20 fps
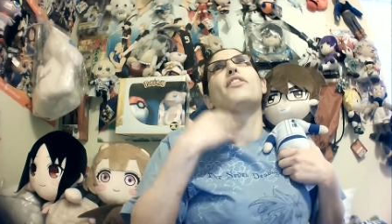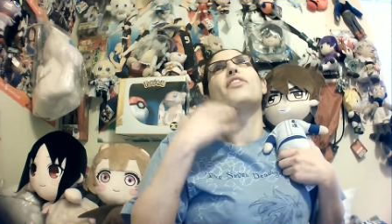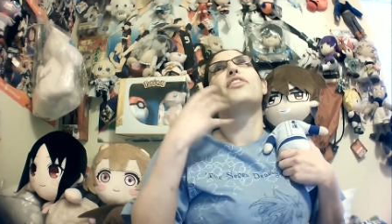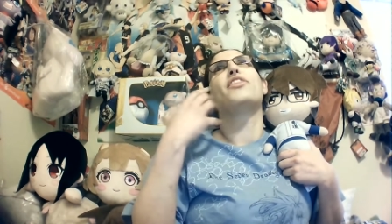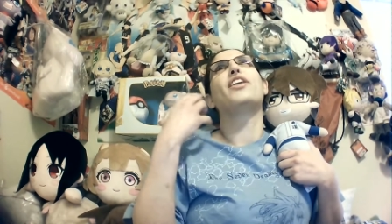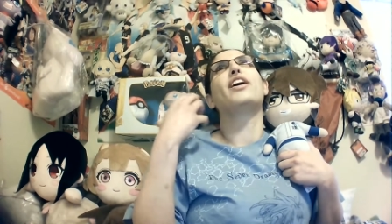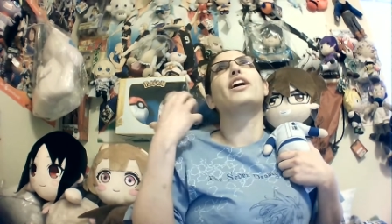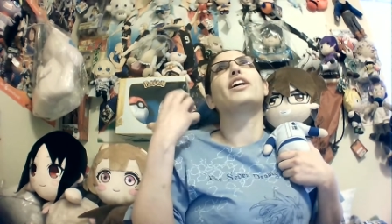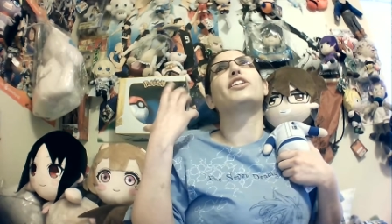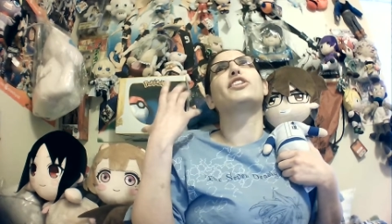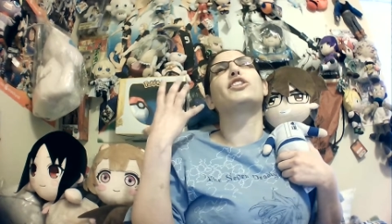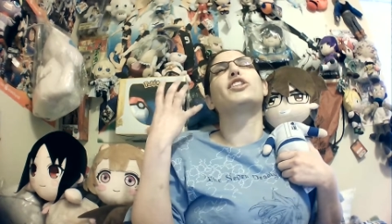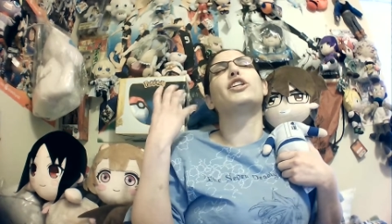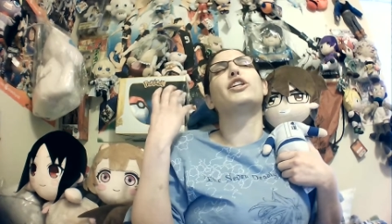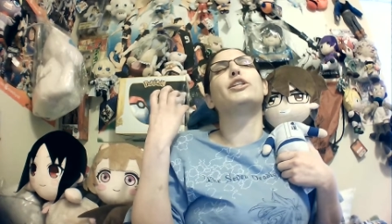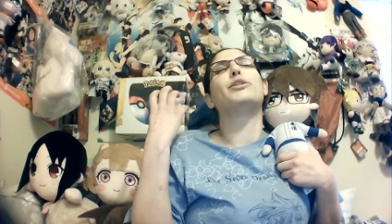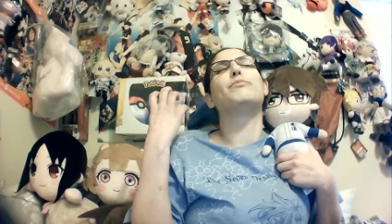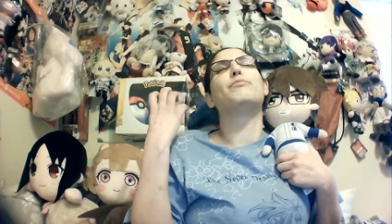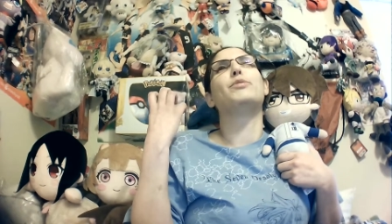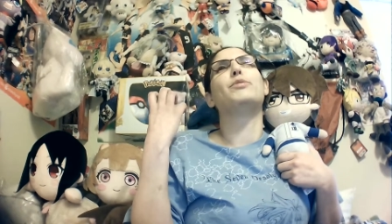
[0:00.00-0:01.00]
This
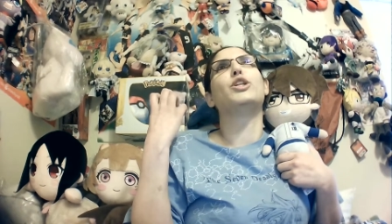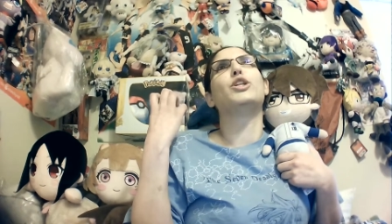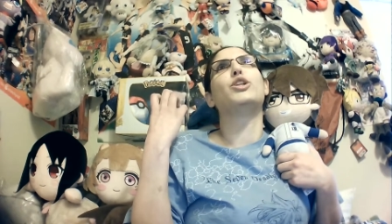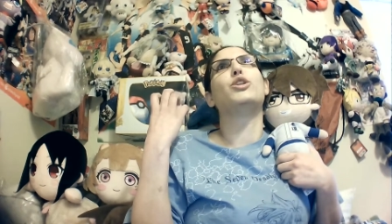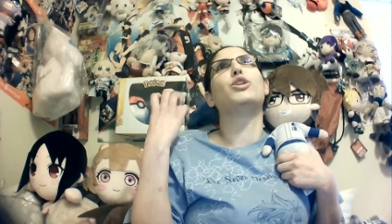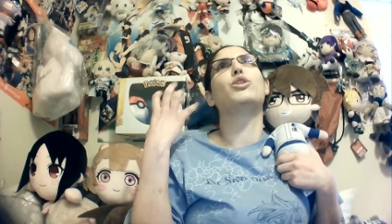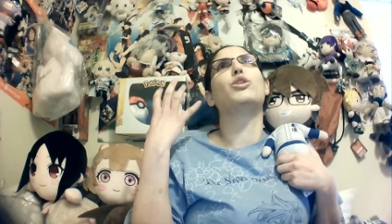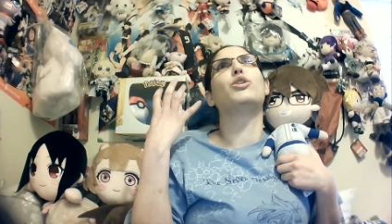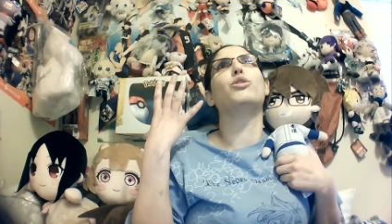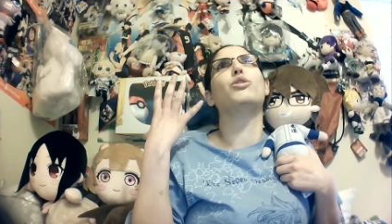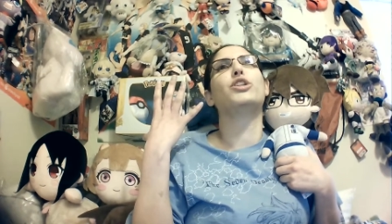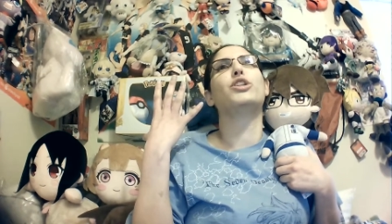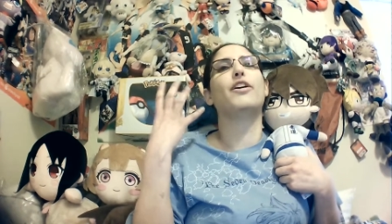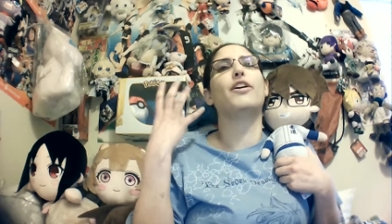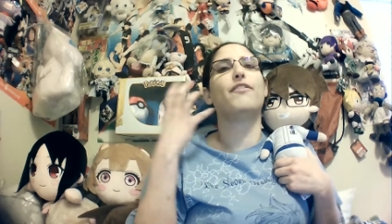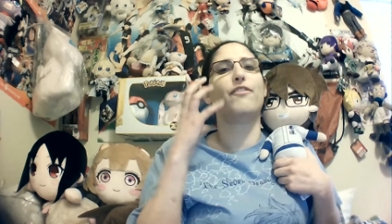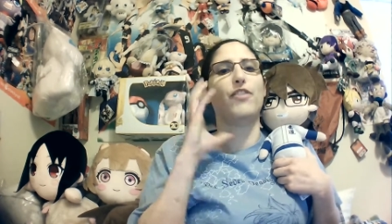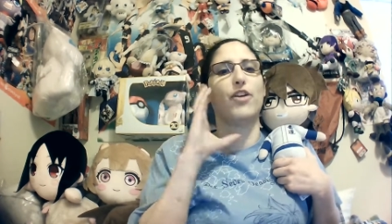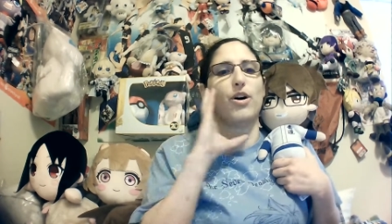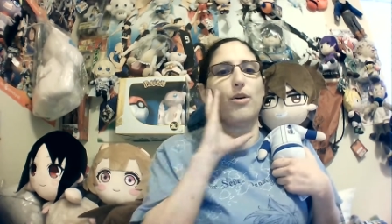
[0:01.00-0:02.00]
is
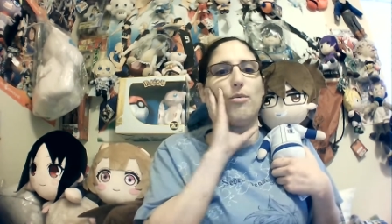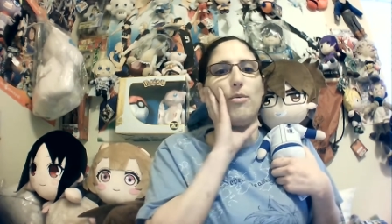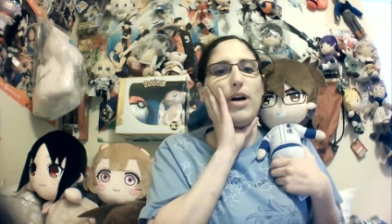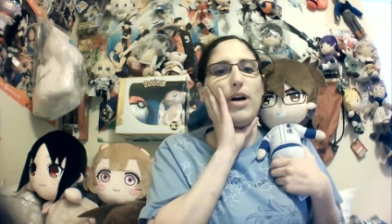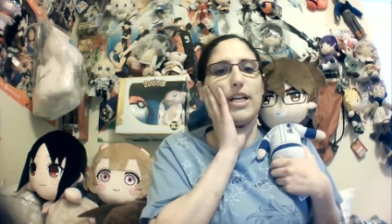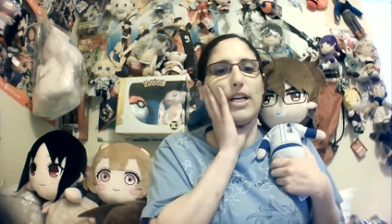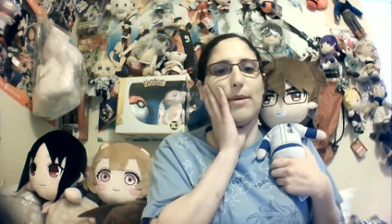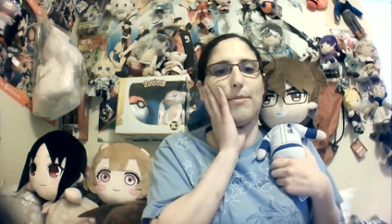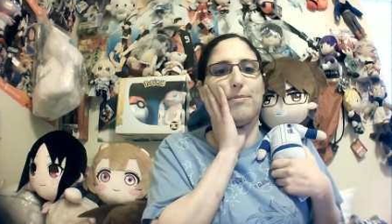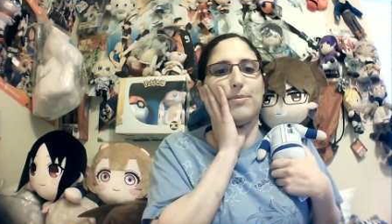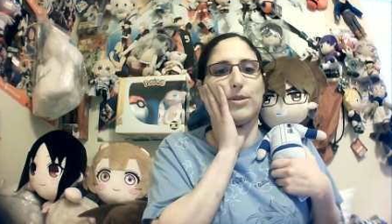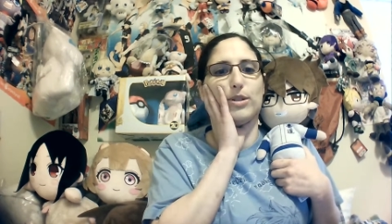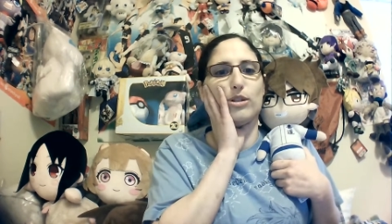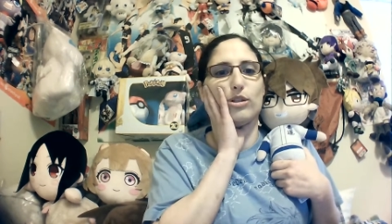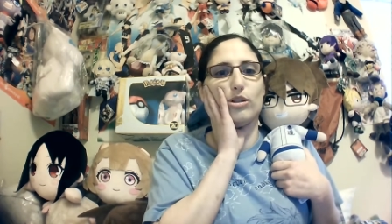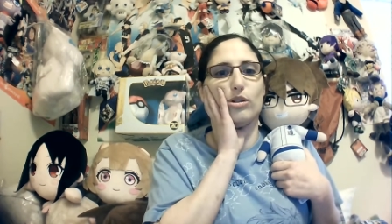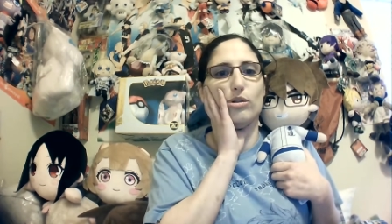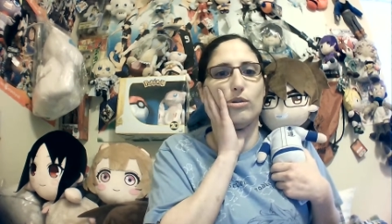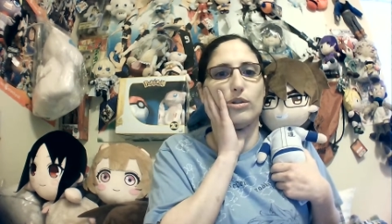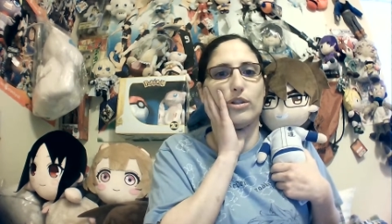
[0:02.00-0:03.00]
beautiful. What a
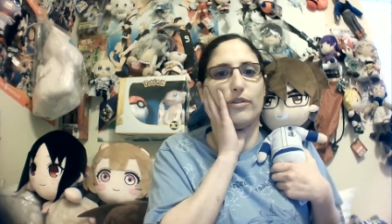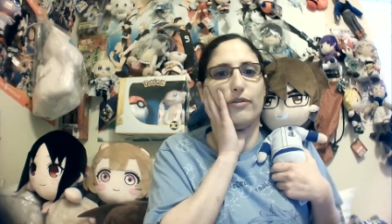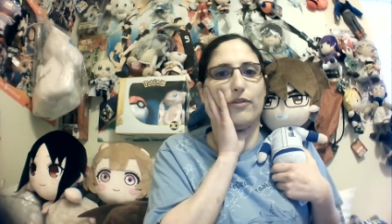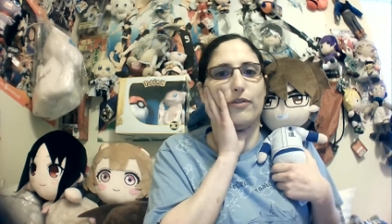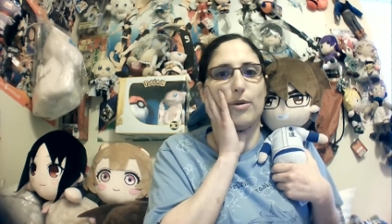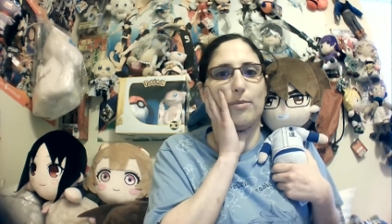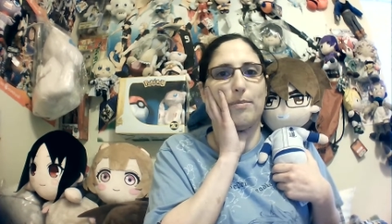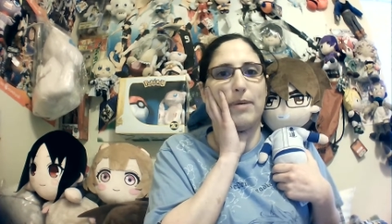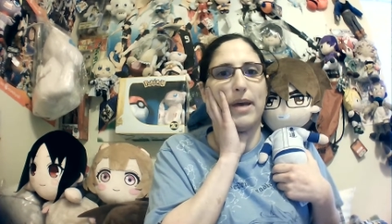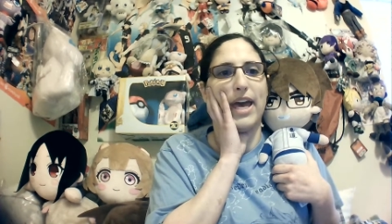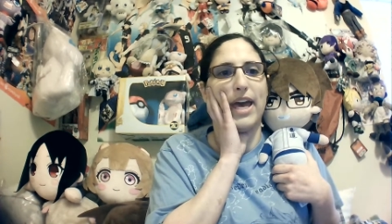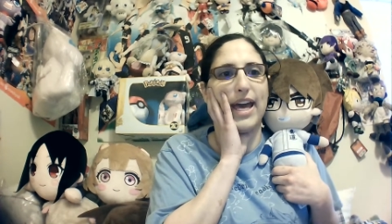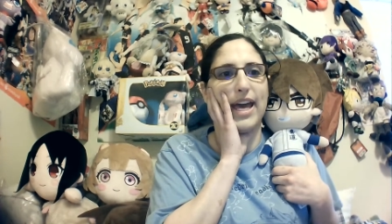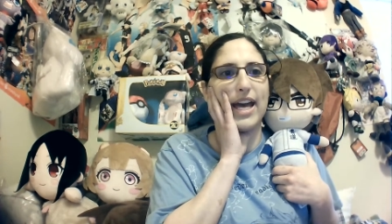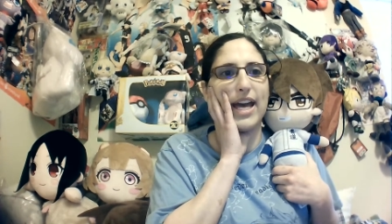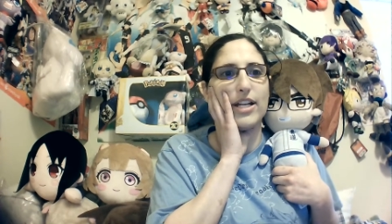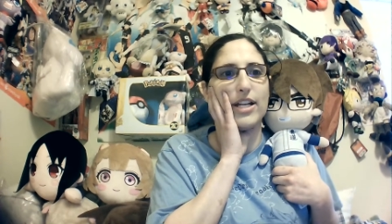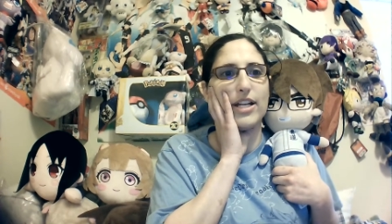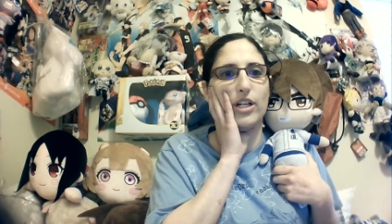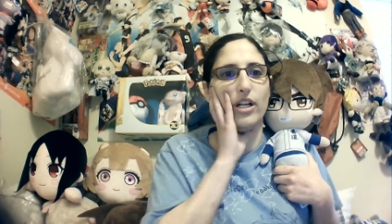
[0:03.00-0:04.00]
beautiful
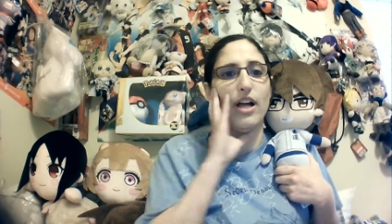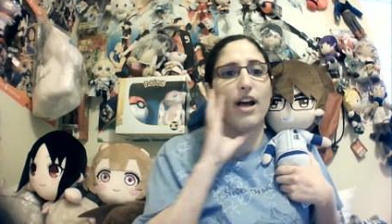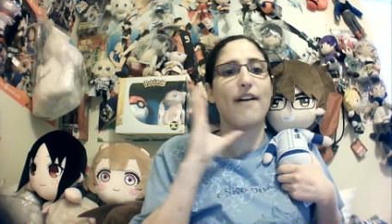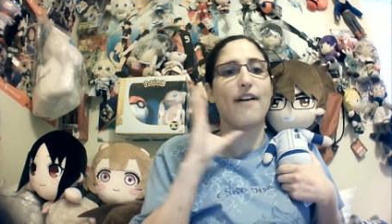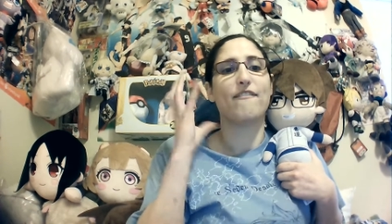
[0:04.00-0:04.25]
panel.